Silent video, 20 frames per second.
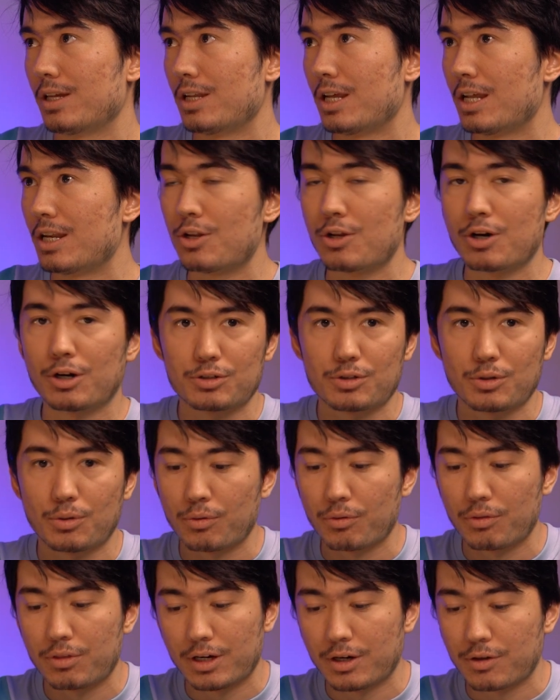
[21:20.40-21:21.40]
and not
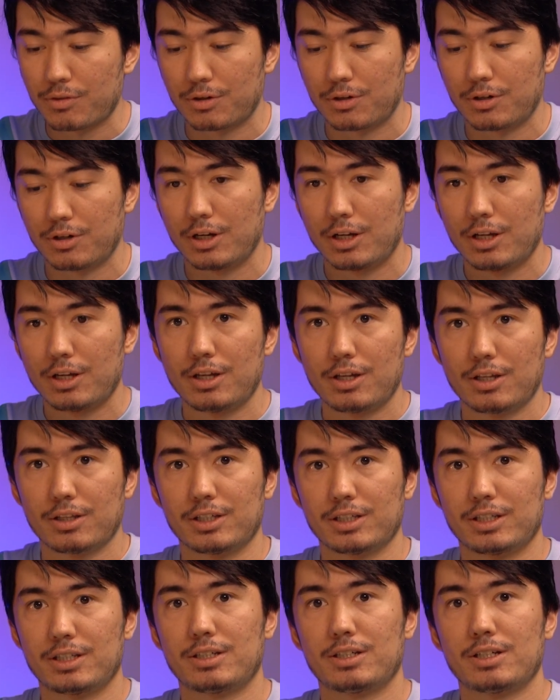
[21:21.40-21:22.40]
all the other.
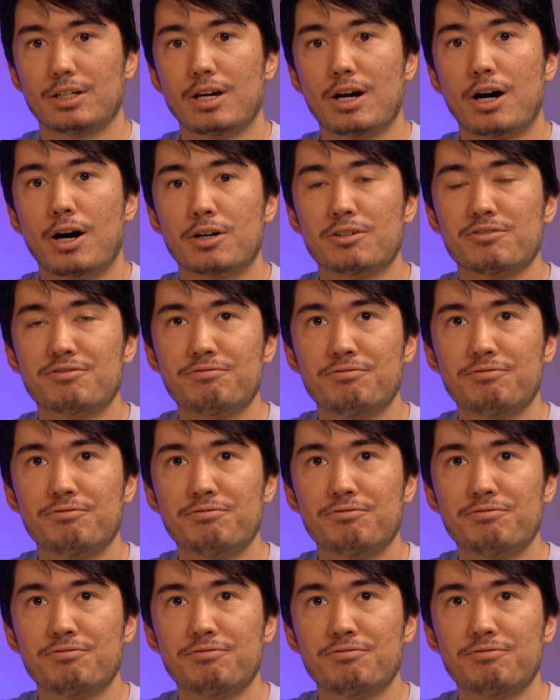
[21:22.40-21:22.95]
Our